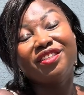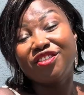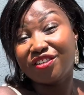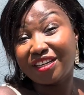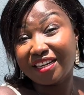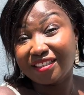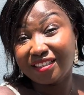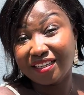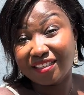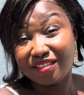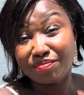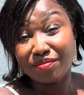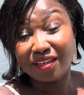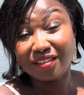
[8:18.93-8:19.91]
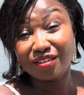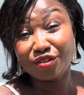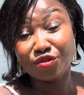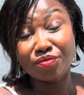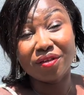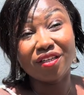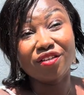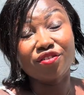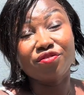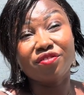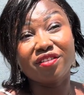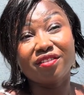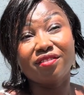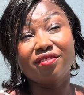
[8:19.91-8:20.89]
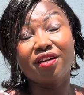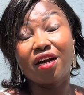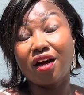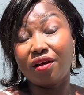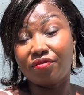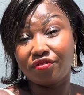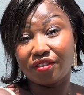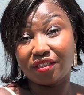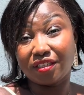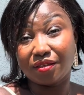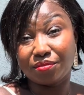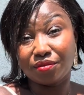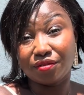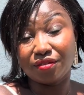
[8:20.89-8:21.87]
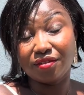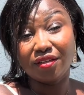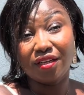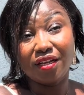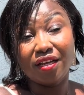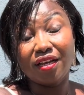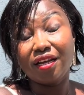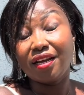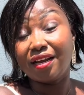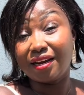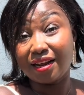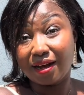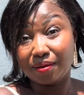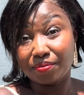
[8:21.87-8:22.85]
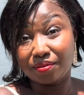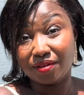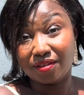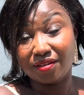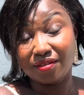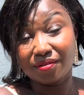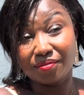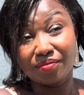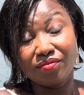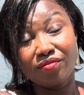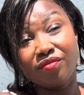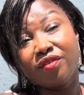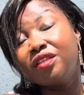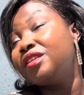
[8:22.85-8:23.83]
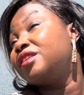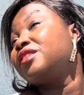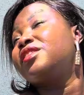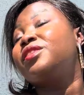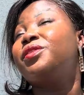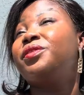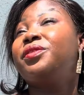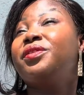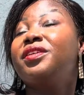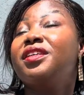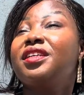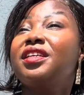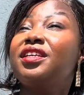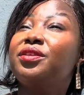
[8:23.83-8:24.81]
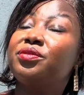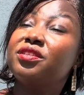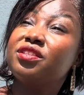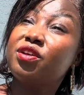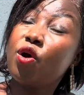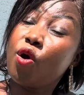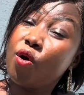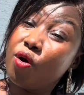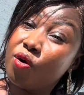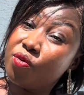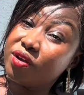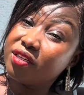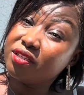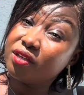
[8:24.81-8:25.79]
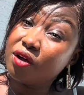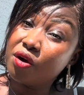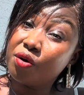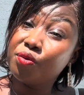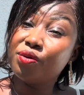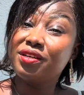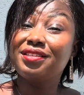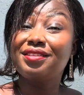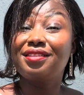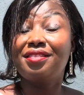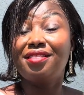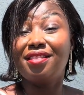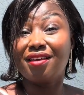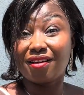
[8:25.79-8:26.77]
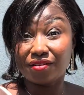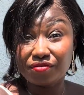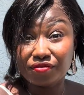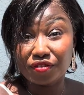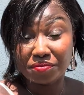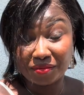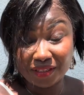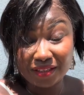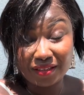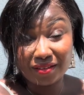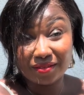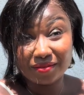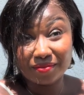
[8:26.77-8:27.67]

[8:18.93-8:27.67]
tries his best to make you feel comfortable and happy. So he was always there for me.